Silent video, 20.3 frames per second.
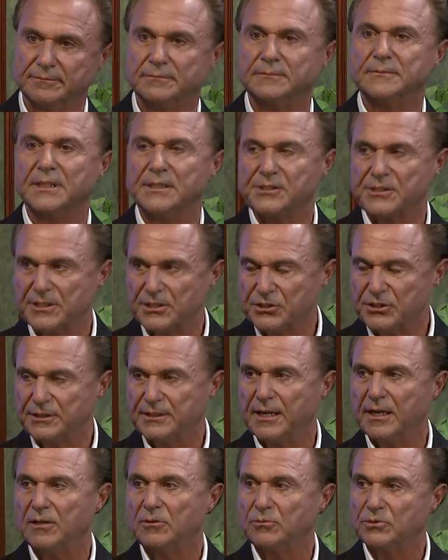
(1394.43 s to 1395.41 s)
they sit you
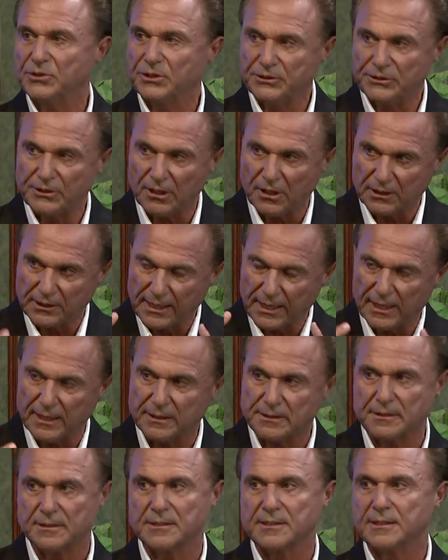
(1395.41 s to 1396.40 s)
down with the dog
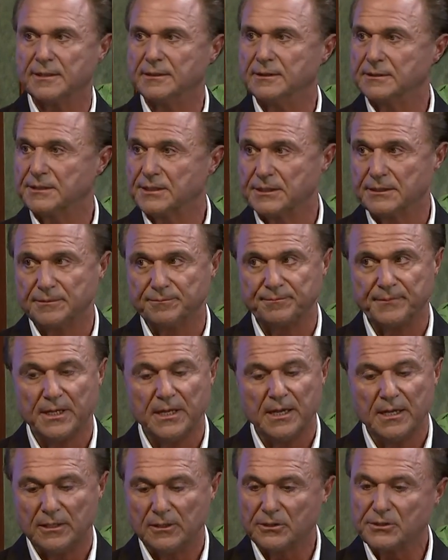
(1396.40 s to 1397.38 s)
eyes and say, listen,
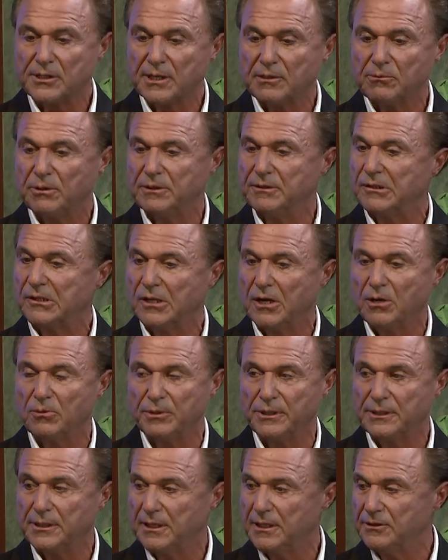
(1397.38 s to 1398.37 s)
looks like we've done all
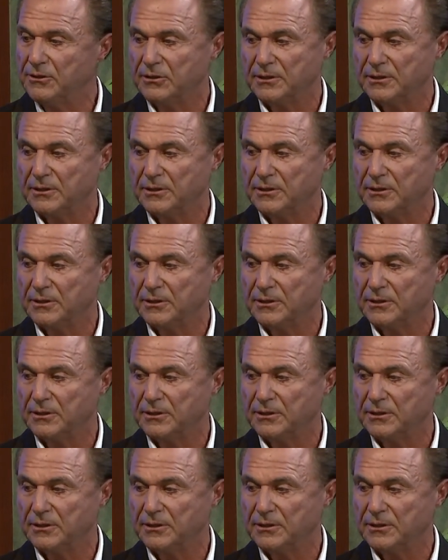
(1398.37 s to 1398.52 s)
we can.